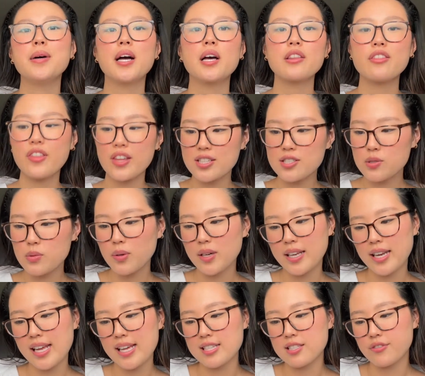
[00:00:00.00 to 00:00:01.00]
This
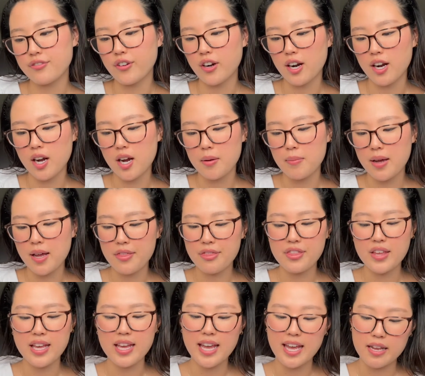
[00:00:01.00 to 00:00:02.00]
one is from
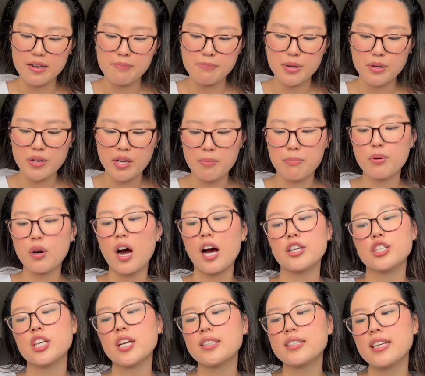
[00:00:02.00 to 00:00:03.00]
the InnBeauty
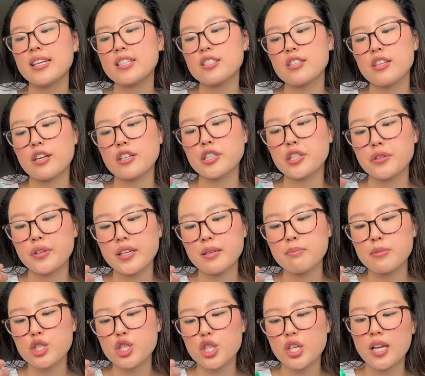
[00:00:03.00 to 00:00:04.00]
Project. It's their Green
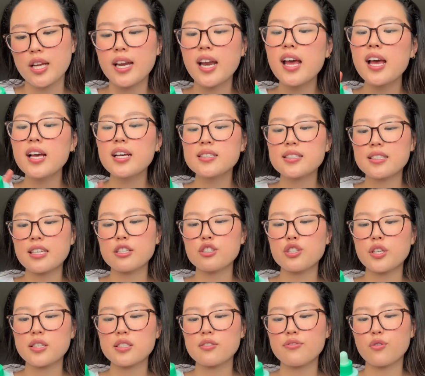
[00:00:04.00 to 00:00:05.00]
Machine Skin
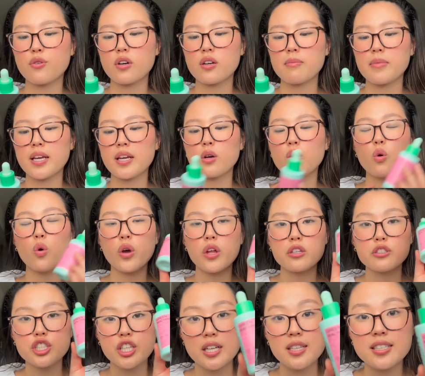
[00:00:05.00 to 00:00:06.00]
Transforming Oil
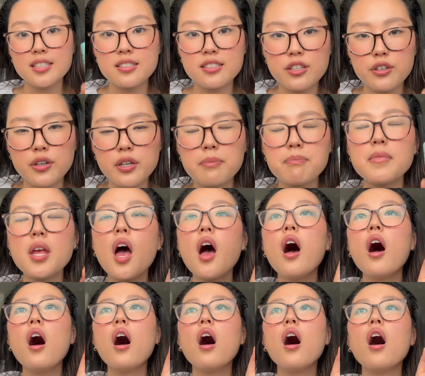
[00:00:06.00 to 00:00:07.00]
Jelly Serum.
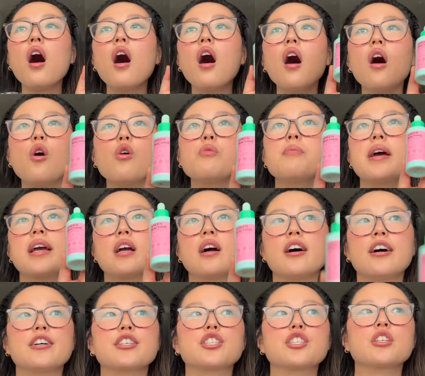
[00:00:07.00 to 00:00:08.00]
Oh my
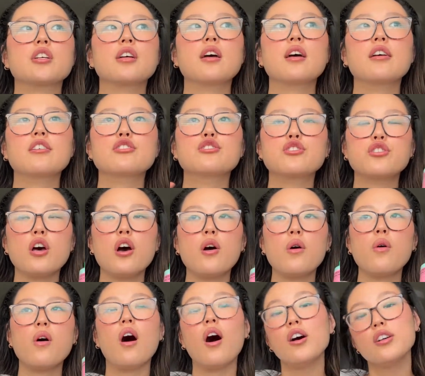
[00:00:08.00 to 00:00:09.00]
gosh.
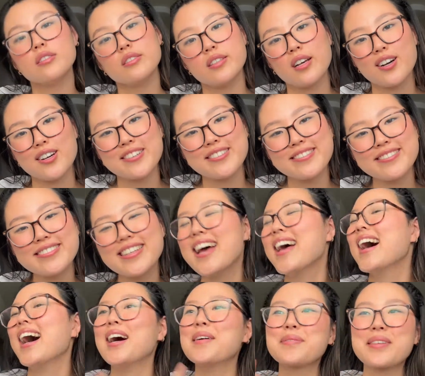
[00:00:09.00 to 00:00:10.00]
So also,
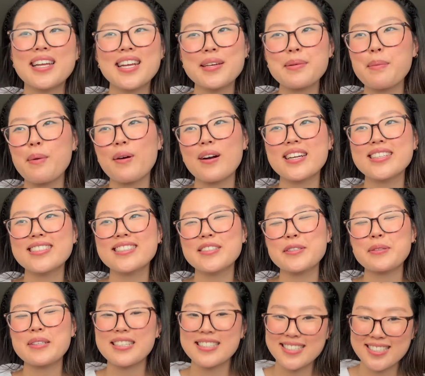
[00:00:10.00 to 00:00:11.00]
I'm getting more in
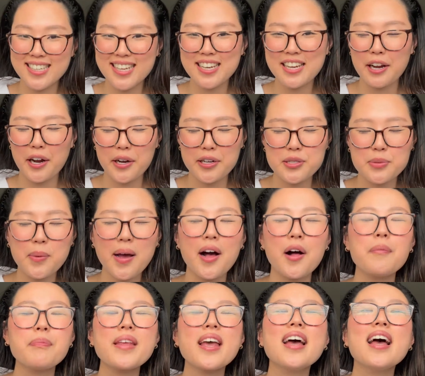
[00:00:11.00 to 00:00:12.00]
tuned in skincare as
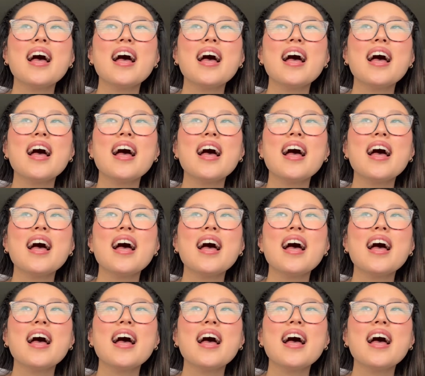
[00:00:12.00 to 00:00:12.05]
well.